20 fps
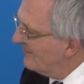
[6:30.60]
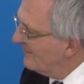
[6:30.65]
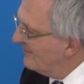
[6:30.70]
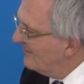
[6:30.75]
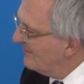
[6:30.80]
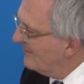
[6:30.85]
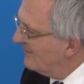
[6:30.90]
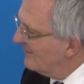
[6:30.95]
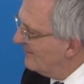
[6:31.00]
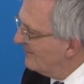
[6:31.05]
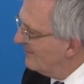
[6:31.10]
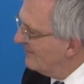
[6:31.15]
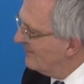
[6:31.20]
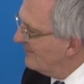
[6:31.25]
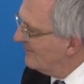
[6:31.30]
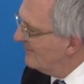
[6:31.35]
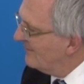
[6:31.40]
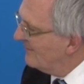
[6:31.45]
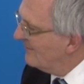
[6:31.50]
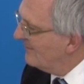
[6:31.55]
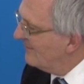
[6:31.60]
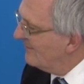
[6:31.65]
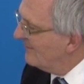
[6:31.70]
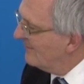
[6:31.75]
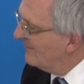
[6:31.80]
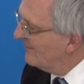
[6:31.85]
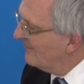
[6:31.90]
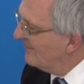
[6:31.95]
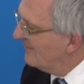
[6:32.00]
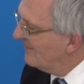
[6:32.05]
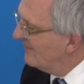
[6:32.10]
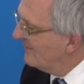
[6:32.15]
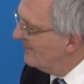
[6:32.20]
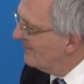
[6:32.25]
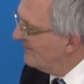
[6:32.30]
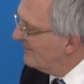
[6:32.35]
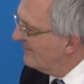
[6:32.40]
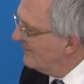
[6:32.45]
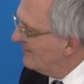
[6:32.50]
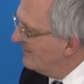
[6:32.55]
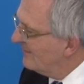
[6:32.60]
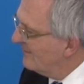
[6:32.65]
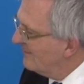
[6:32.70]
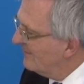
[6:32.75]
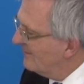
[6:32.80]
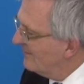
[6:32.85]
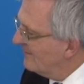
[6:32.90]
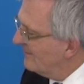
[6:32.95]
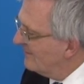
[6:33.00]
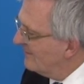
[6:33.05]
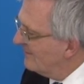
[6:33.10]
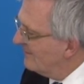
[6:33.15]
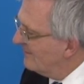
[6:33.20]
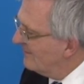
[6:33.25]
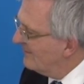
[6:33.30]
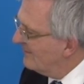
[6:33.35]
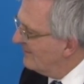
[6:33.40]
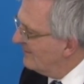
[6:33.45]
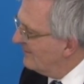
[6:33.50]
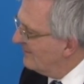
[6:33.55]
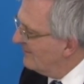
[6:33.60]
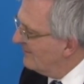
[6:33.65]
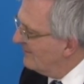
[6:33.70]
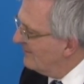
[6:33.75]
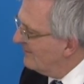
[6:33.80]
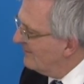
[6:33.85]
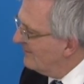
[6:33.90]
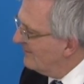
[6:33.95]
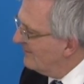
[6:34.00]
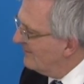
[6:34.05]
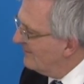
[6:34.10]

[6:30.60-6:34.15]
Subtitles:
No words are spoken by the person on screen.